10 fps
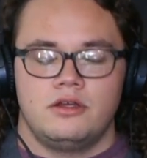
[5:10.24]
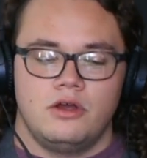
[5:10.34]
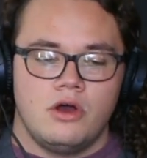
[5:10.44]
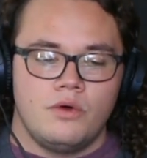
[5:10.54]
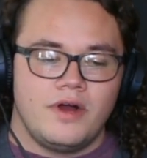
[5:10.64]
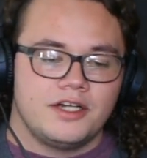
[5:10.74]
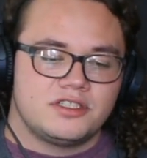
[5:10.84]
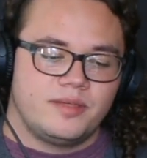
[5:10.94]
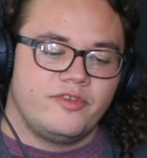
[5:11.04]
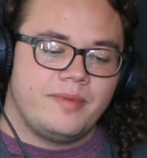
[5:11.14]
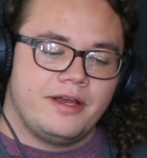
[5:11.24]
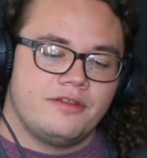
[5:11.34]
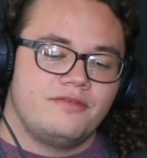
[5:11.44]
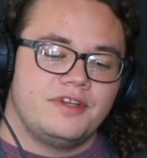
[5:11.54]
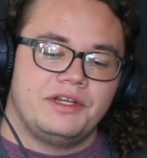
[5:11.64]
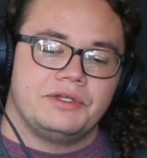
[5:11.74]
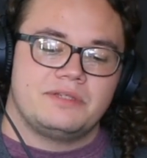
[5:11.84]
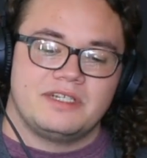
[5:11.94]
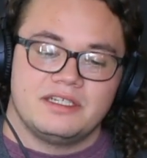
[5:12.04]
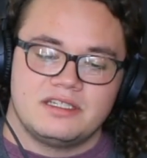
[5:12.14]
Go watch some of my other videos,
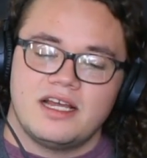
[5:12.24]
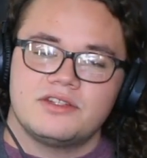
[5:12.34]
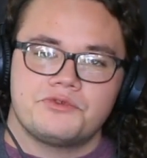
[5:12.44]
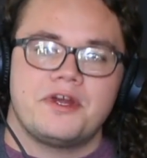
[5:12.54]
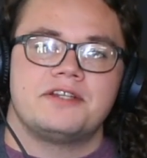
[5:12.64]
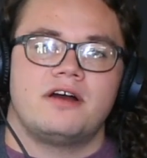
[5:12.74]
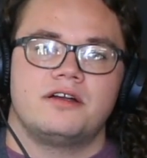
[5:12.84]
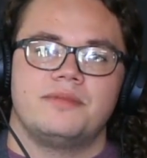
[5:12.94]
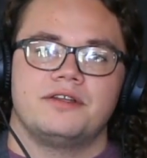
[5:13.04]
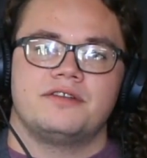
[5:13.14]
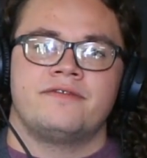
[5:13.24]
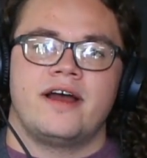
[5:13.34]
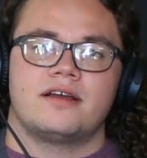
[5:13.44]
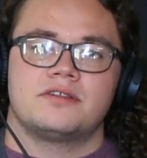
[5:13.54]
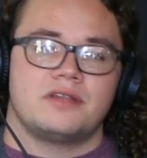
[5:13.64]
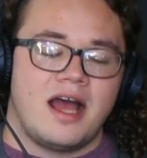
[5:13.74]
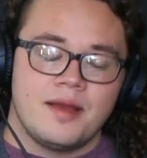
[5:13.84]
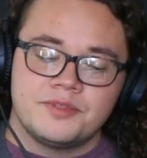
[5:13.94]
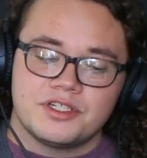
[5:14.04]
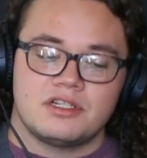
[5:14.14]
because that's where I talk about the facts.
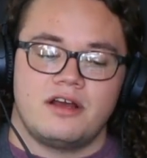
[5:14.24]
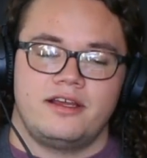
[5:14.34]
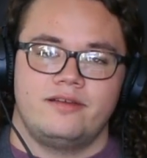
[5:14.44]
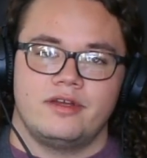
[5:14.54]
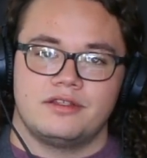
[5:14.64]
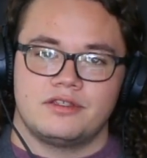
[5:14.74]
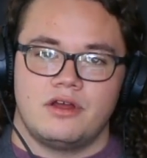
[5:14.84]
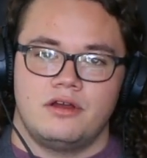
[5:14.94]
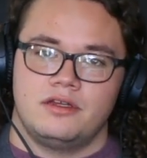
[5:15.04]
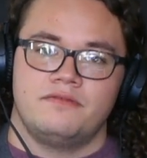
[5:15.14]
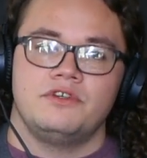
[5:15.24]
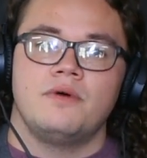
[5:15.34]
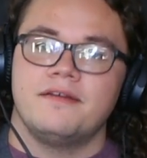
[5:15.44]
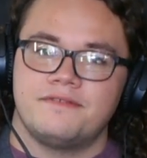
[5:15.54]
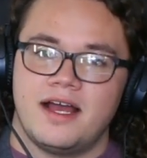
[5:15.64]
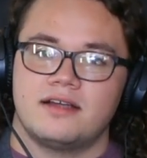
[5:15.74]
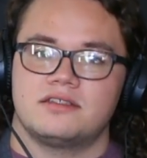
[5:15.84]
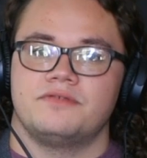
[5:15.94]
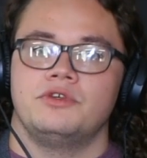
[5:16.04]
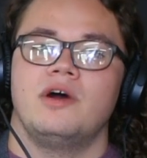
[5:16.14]
I'm just talking about the song. If you want facts,
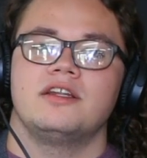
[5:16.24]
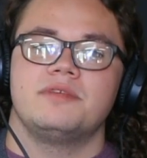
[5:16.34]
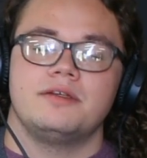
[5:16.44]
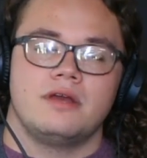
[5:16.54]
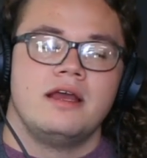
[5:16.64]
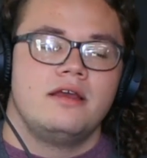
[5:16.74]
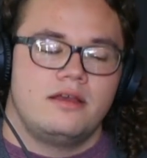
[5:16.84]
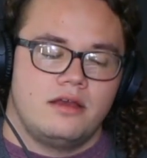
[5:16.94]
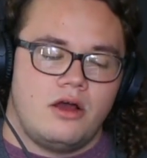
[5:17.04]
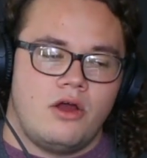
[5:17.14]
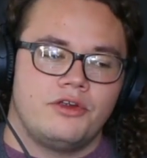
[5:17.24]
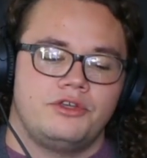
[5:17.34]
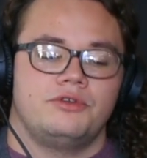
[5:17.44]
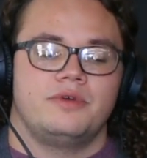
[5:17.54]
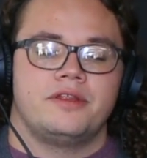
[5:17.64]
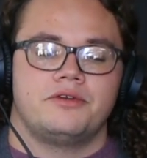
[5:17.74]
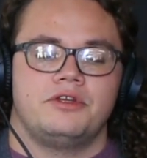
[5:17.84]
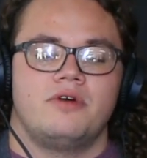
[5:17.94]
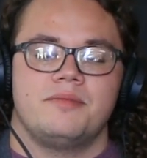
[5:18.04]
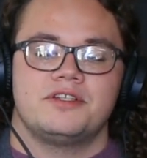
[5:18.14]
if you want to be argued with, or
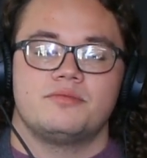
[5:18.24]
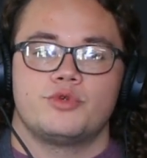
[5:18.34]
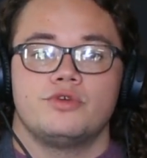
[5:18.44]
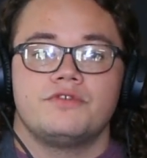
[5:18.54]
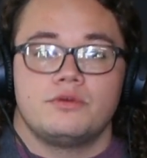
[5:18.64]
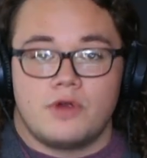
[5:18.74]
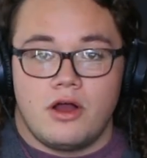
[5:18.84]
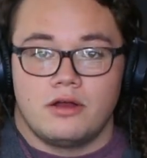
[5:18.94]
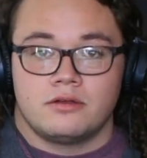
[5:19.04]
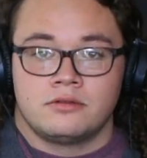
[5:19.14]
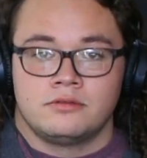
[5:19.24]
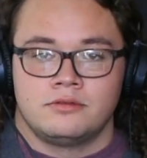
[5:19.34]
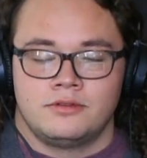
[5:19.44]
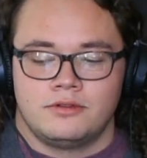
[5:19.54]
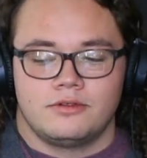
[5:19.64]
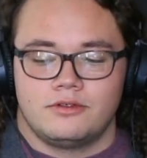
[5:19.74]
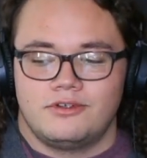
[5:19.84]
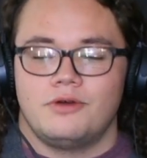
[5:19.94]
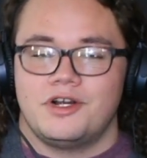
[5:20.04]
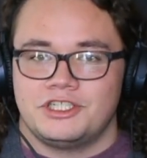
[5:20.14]
you want me to prove you wrong,
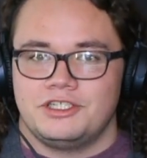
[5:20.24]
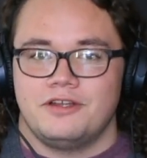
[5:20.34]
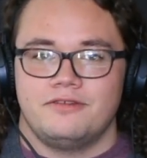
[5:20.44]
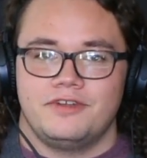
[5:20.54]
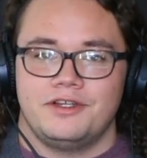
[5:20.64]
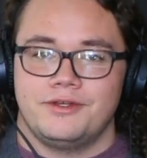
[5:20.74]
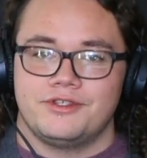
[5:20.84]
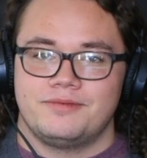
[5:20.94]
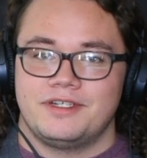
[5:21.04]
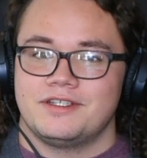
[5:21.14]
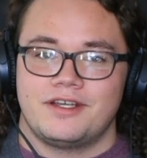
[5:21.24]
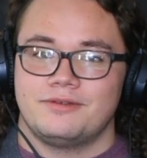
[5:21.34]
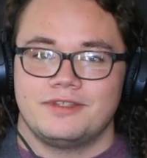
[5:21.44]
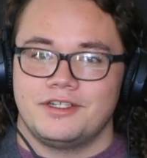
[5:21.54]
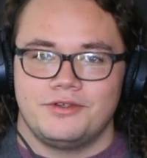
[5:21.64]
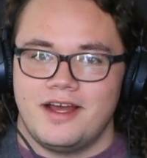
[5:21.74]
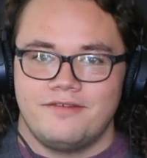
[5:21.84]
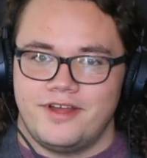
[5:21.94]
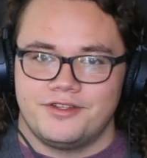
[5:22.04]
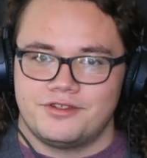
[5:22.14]
go watch the other videos, because I don't think you
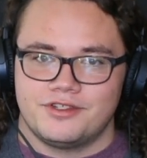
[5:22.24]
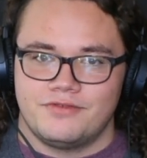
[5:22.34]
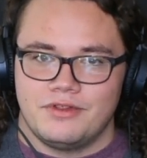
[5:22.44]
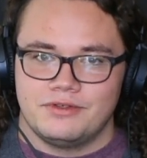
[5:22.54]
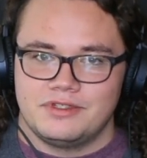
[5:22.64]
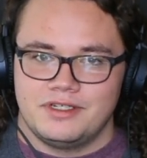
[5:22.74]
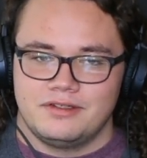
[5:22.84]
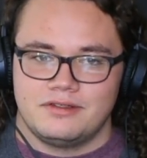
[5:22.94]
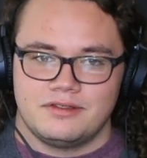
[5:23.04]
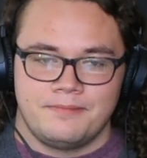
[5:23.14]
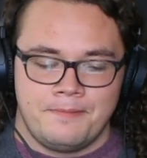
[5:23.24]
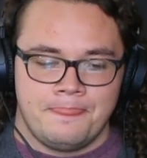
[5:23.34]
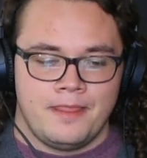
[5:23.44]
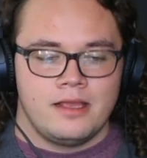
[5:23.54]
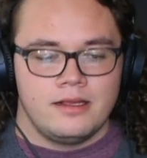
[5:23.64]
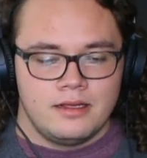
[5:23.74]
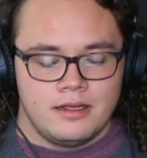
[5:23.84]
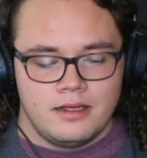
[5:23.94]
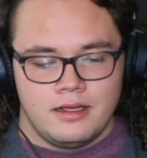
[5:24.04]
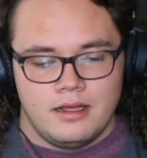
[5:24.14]
have answers for those things.
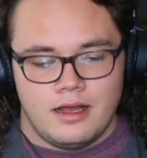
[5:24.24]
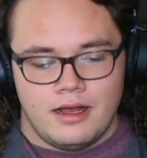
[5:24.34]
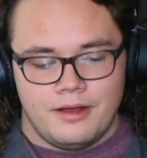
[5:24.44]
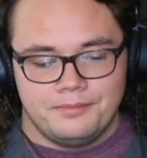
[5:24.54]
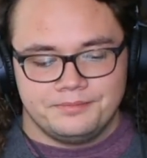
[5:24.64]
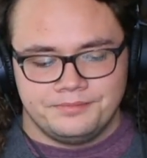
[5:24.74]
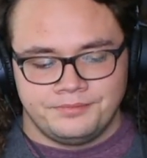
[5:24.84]
But